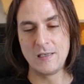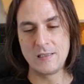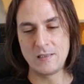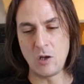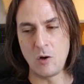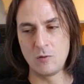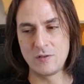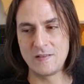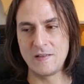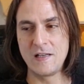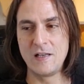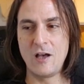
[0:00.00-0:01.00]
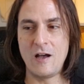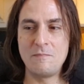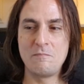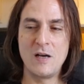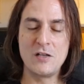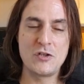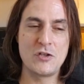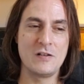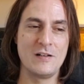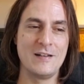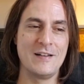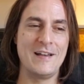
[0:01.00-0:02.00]
So, still not much
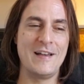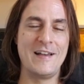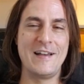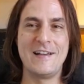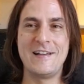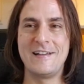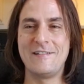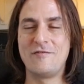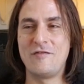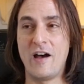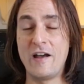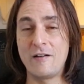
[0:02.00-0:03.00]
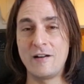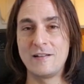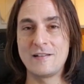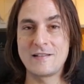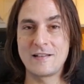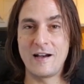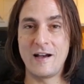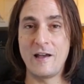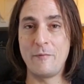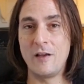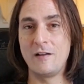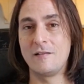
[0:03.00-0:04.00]
uh, fire in the
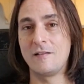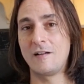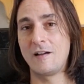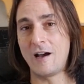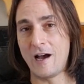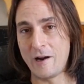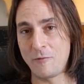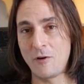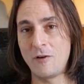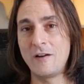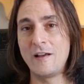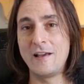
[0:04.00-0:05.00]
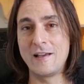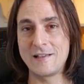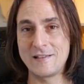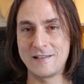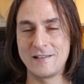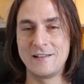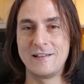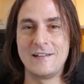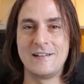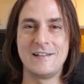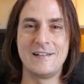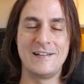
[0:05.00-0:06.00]
sky. I mean, Chiron is
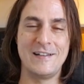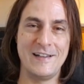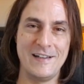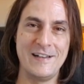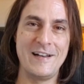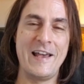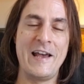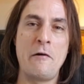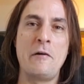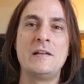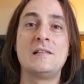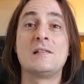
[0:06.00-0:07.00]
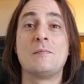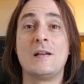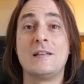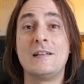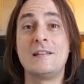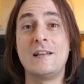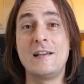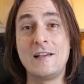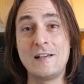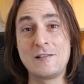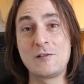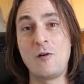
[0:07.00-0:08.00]
in Aries, but it
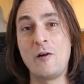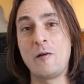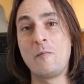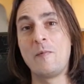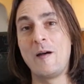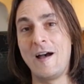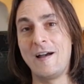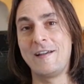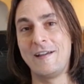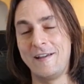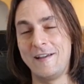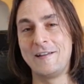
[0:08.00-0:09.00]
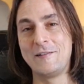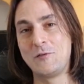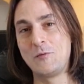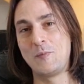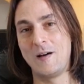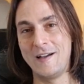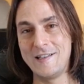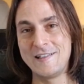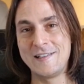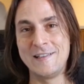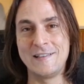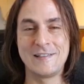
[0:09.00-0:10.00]
is going back into
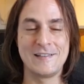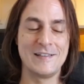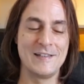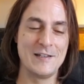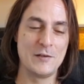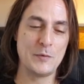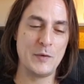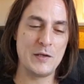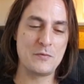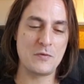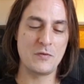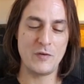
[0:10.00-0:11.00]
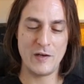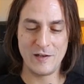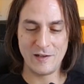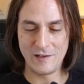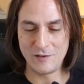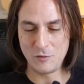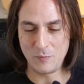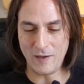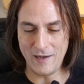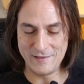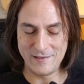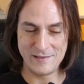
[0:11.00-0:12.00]
Pisces, retrograding into
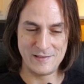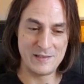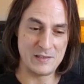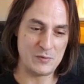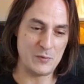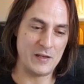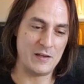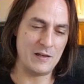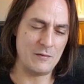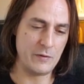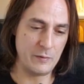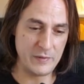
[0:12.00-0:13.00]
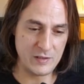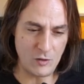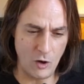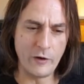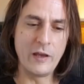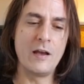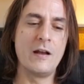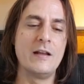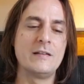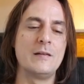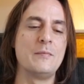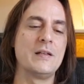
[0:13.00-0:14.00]
Pisces this week, and we'll be talking a
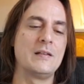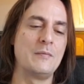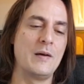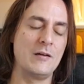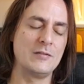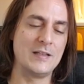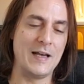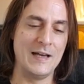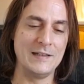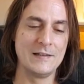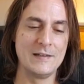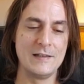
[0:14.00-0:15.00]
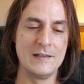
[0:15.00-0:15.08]
little bit about that.